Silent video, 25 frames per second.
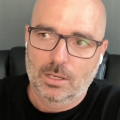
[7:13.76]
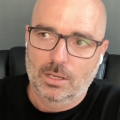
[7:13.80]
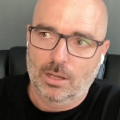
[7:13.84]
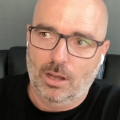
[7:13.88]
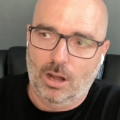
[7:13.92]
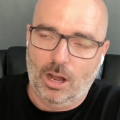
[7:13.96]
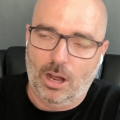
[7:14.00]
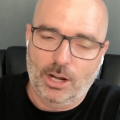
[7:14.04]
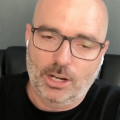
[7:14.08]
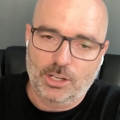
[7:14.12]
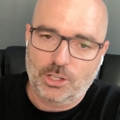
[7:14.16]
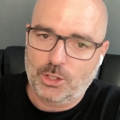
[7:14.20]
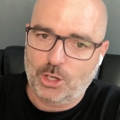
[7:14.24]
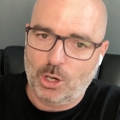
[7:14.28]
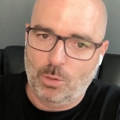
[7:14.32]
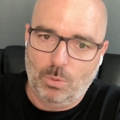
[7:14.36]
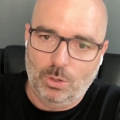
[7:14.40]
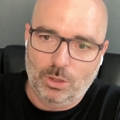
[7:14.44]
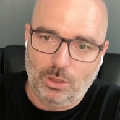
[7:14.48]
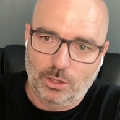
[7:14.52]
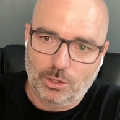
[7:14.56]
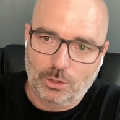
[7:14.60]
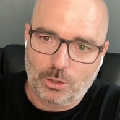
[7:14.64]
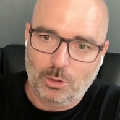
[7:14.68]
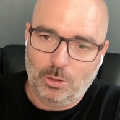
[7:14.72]
I just don't
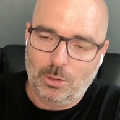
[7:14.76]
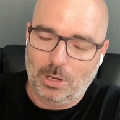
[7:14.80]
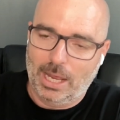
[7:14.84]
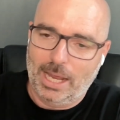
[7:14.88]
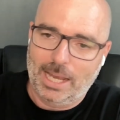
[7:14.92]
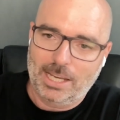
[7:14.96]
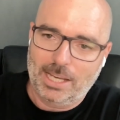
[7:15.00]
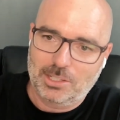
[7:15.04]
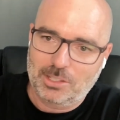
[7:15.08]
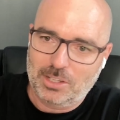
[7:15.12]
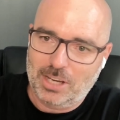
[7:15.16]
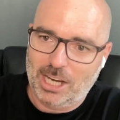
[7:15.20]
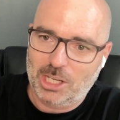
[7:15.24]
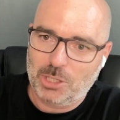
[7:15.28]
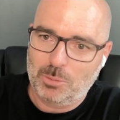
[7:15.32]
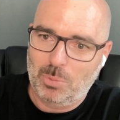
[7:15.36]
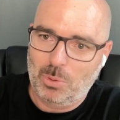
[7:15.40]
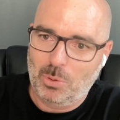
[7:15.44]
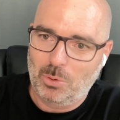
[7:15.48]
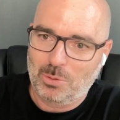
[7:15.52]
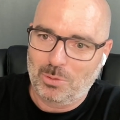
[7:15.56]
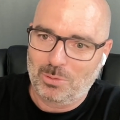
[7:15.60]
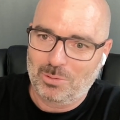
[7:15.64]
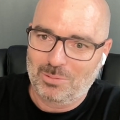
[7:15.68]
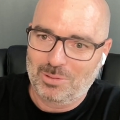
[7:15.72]
want the Google Ads
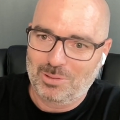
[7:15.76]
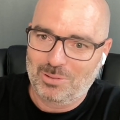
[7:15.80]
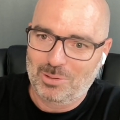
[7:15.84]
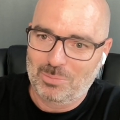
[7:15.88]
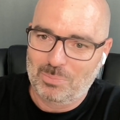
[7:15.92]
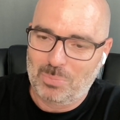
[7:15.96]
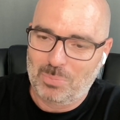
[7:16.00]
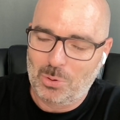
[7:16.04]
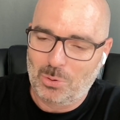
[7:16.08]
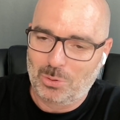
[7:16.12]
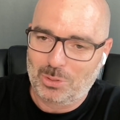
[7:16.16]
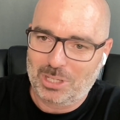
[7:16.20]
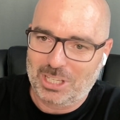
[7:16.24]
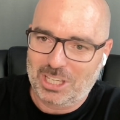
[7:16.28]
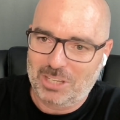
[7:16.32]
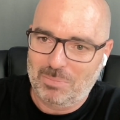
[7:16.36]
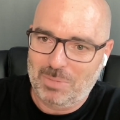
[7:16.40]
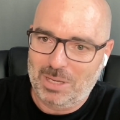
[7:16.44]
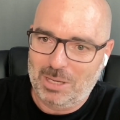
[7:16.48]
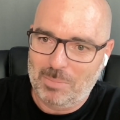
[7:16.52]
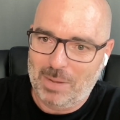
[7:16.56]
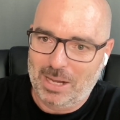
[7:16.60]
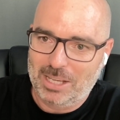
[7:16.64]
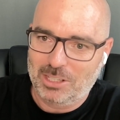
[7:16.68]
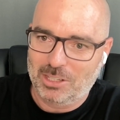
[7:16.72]
dashboard to give
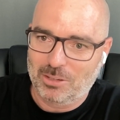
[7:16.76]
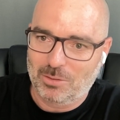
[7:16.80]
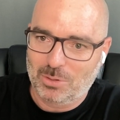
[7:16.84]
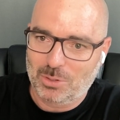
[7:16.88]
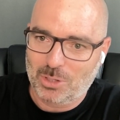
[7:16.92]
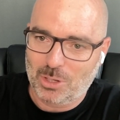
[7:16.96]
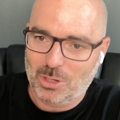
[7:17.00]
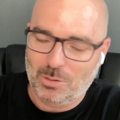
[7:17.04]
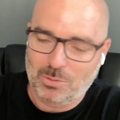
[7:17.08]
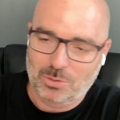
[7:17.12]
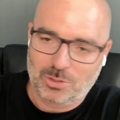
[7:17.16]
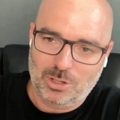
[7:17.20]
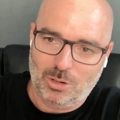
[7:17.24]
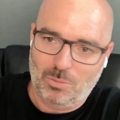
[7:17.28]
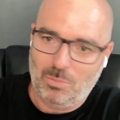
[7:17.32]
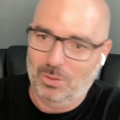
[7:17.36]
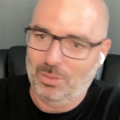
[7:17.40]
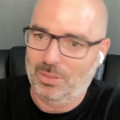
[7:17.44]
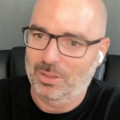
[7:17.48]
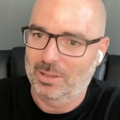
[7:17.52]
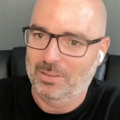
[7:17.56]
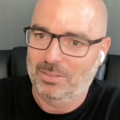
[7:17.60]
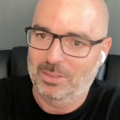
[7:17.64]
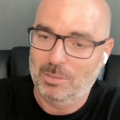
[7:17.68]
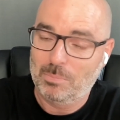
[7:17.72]
me amazing results. I want
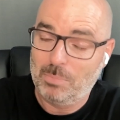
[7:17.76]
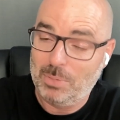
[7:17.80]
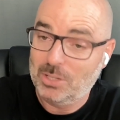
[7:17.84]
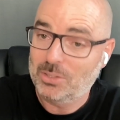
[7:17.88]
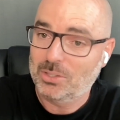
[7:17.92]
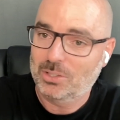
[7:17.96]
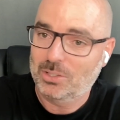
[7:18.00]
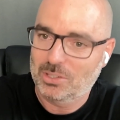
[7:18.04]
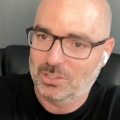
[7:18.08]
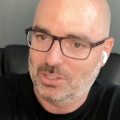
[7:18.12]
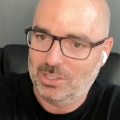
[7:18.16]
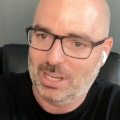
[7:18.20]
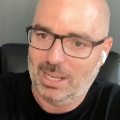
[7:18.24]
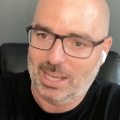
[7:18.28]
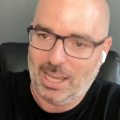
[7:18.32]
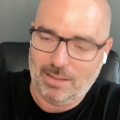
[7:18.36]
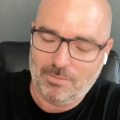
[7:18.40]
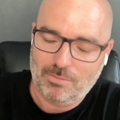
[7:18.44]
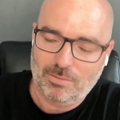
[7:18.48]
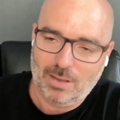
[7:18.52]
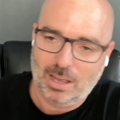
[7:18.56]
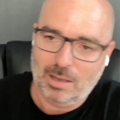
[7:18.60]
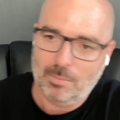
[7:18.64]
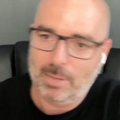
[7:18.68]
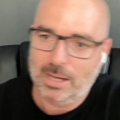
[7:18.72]
the business to
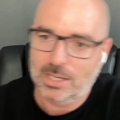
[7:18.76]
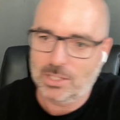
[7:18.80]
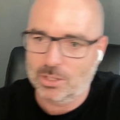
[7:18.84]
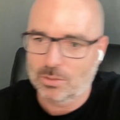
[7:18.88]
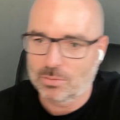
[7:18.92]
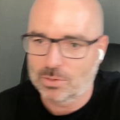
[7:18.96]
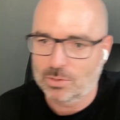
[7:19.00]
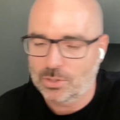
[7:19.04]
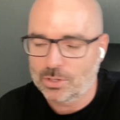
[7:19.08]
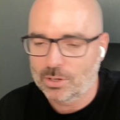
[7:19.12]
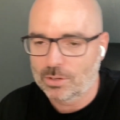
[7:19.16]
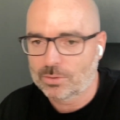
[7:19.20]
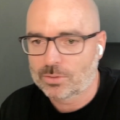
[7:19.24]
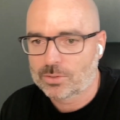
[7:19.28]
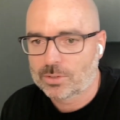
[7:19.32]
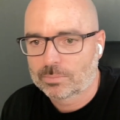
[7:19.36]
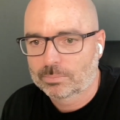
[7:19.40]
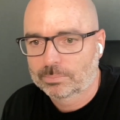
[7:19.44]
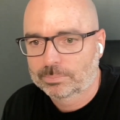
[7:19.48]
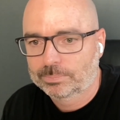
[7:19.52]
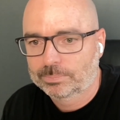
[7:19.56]
have amazing results.